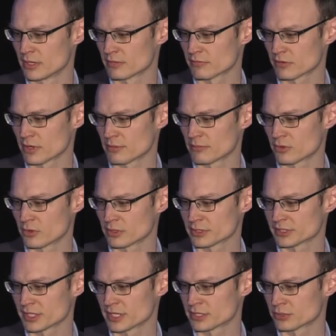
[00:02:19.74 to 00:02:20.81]
the oil
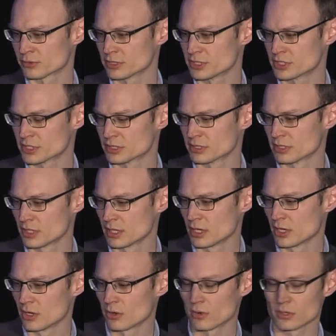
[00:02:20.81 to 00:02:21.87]
sands region,
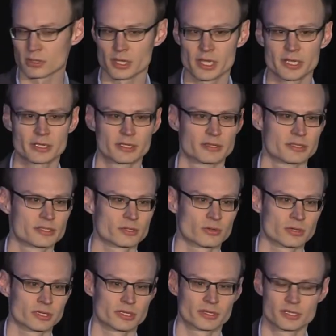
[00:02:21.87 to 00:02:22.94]
or lichen that's
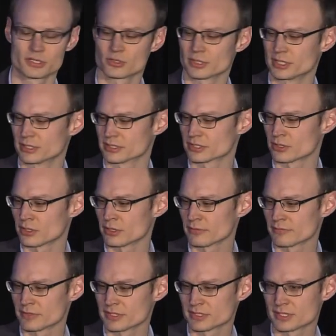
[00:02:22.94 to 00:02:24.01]
growing on the tree here. So all of
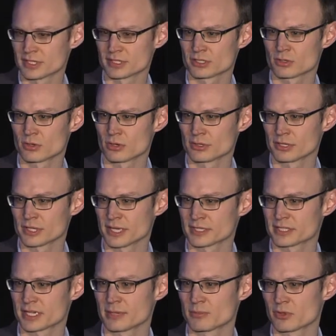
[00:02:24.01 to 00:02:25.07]
these things grow on the
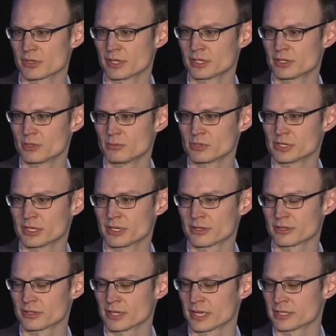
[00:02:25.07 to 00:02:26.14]
landscape, or they accumulate on
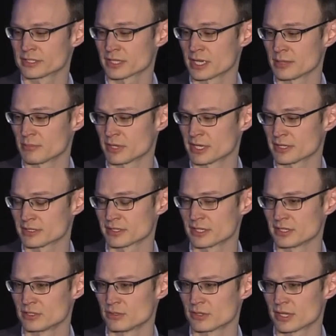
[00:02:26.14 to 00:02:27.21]
the landscape, and as they
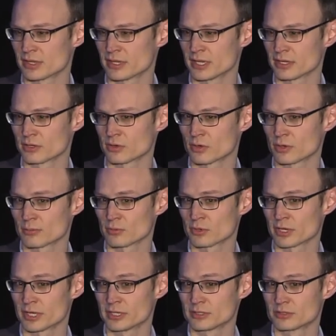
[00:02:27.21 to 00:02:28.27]
do that, they
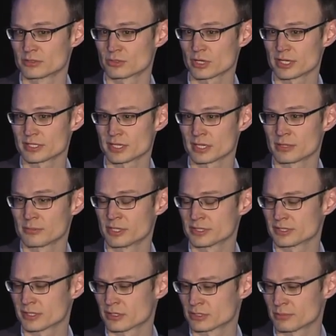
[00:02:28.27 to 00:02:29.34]
incorporate trace
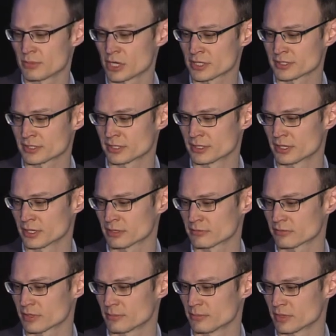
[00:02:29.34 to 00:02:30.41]
elements that are deposited there
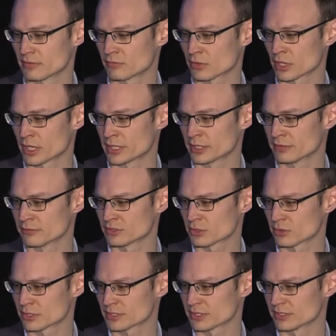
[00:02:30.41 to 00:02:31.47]
from a variety of
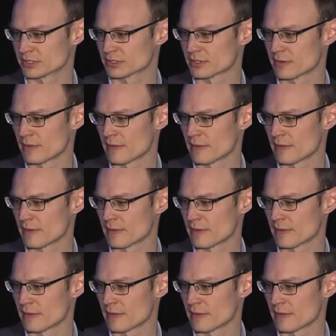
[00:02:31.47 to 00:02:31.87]
sources.